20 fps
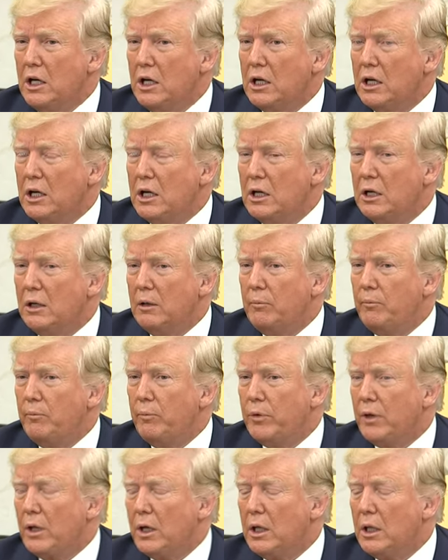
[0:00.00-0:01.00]
uh,
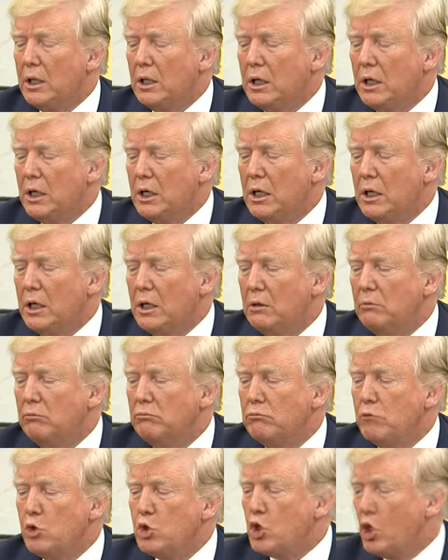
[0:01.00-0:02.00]
the
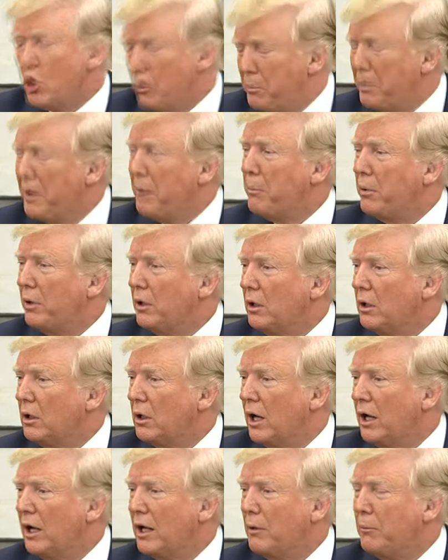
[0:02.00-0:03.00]
certain people,
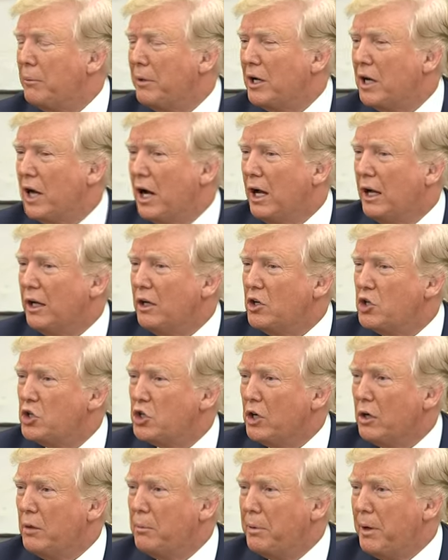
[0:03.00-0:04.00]
I'm going to be kind,
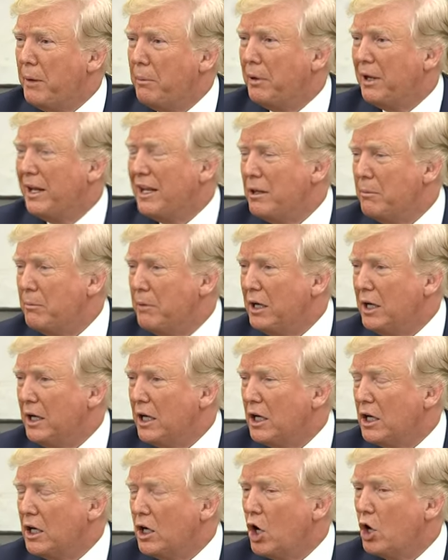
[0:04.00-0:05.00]
certain people and the
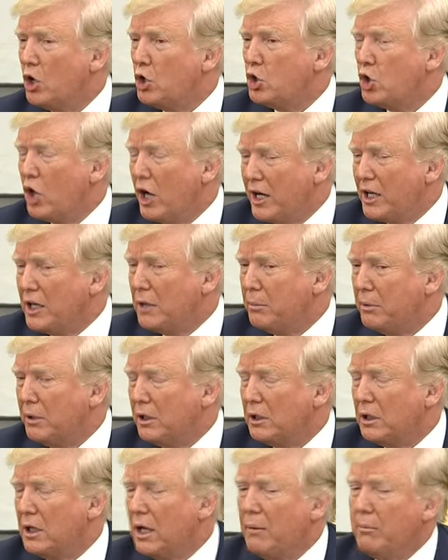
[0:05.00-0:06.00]
media are trying to
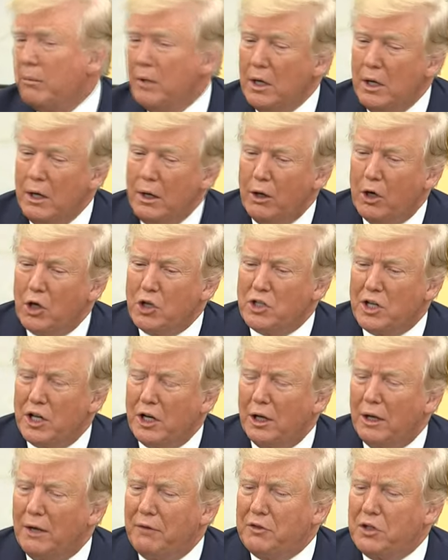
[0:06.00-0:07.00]
build up because they'd
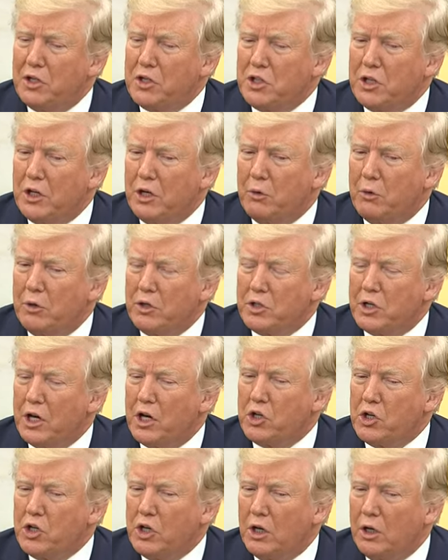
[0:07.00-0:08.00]
love to see a
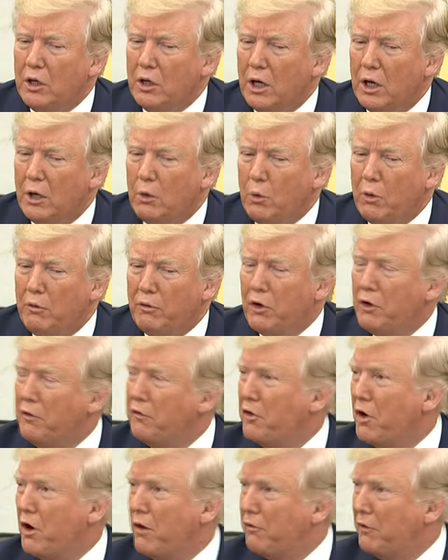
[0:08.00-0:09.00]
recession. Uh, we're very
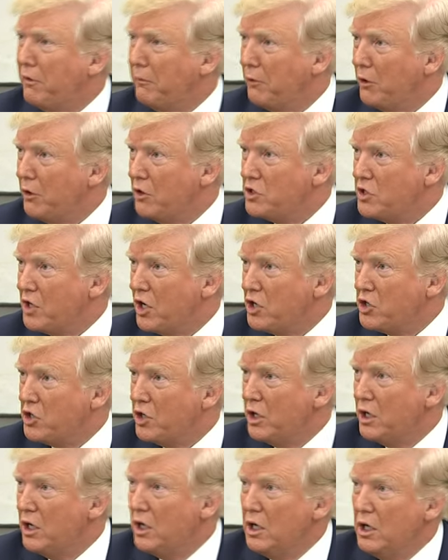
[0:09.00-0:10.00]
far from a
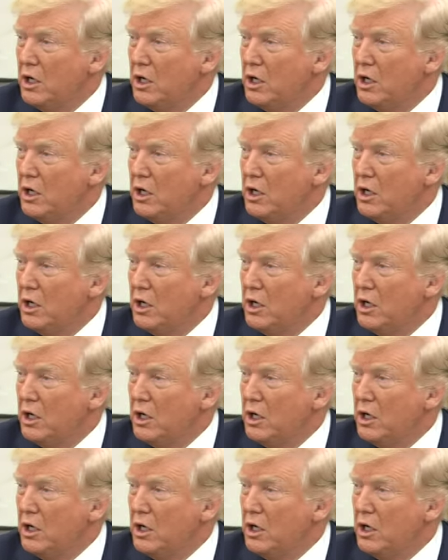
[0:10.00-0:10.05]
recession.